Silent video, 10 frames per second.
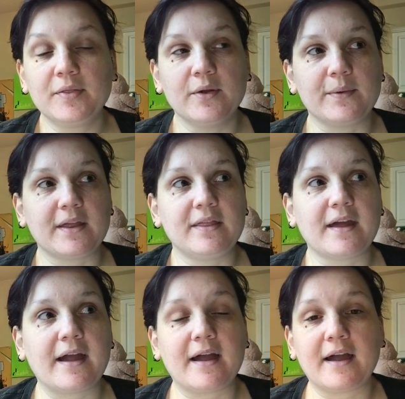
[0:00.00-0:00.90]
The way
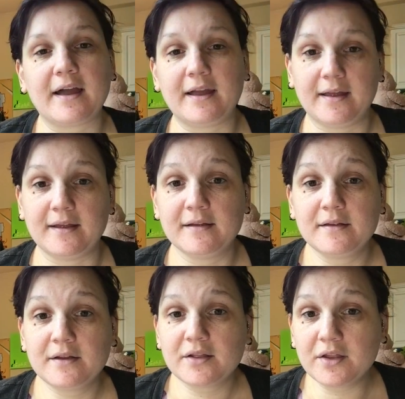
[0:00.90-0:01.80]
that I
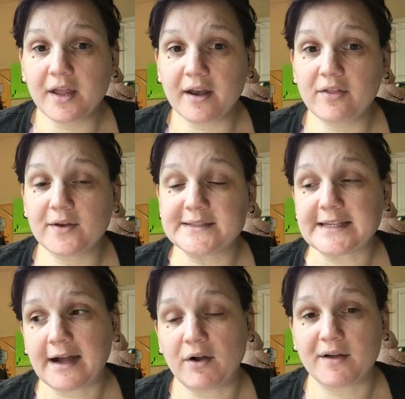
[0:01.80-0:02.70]
look at it though
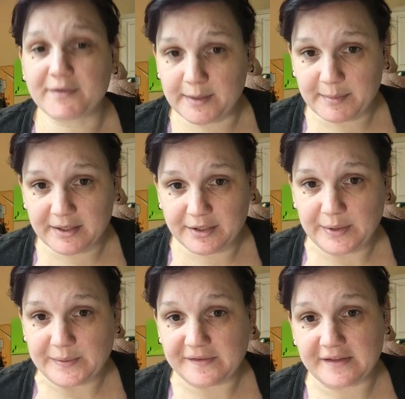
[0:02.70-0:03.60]
is how often am I going to
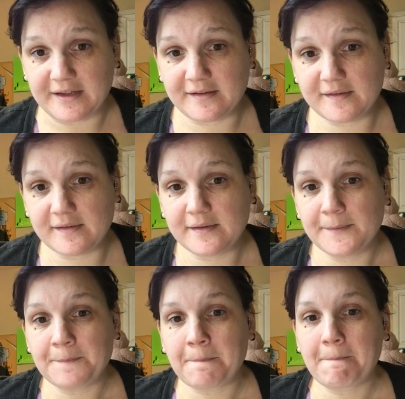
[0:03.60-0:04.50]
use this?
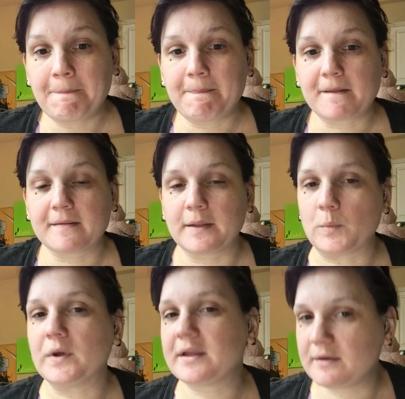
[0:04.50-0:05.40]

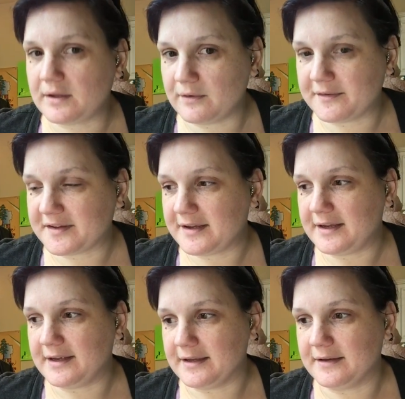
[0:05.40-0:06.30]
Like what can I use
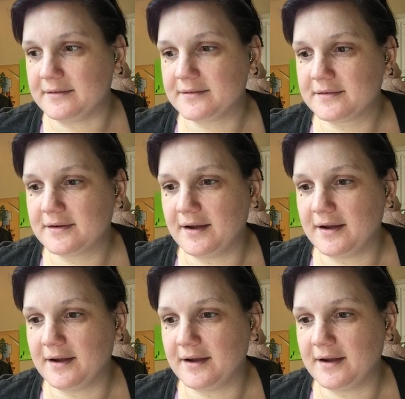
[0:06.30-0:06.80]
it in?